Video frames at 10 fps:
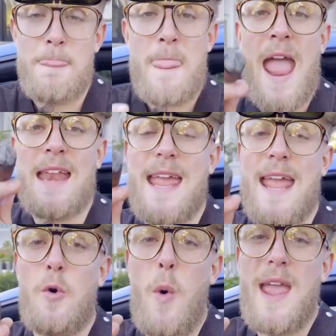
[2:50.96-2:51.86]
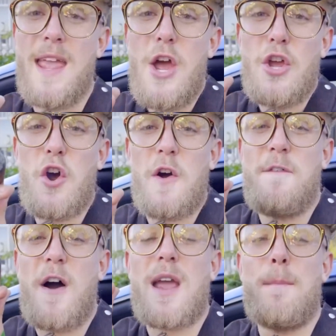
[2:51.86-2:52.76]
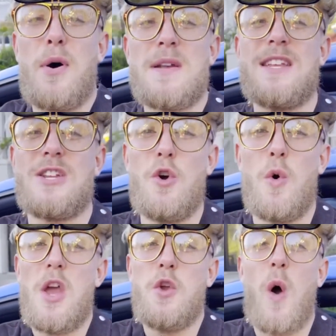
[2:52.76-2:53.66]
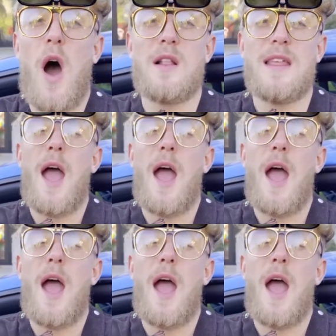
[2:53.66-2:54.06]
And Dana White, you're a too, you ugly